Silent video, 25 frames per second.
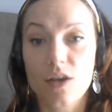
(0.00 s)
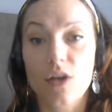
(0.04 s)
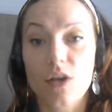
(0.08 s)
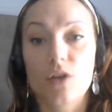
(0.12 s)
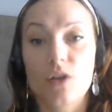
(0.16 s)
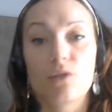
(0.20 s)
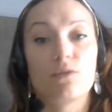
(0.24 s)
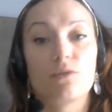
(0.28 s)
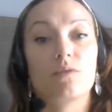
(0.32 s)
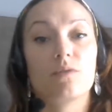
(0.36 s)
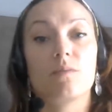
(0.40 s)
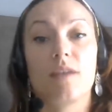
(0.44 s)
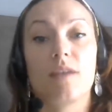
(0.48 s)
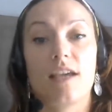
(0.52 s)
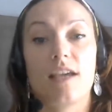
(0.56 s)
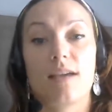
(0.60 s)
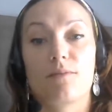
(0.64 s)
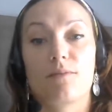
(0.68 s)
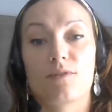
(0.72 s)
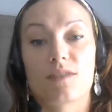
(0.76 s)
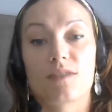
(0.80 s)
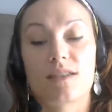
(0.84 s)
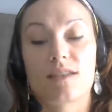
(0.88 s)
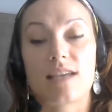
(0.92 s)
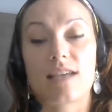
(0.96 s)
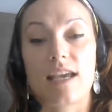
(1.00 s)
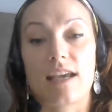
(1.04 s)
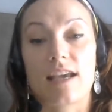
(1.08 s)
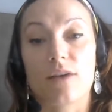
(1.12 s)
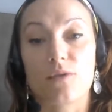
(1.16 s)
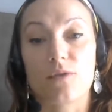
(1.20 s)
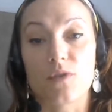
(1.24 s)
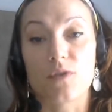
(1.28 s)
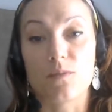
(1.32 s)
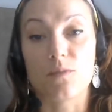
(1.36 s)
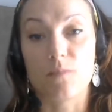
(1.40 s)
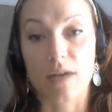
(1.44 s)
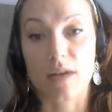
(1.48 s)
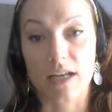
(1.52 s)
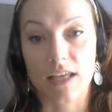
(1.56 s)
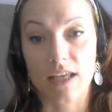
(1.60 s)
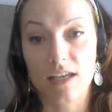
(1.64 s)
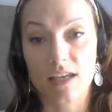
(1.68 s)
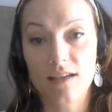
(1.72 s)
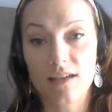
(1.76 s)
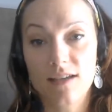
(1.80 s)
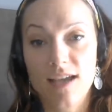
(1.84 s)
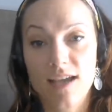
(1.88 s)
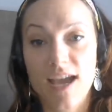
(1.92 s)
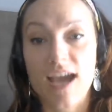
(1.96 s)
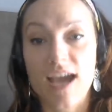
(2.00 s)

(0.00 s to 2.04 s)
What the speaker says: who would be able to take out the money,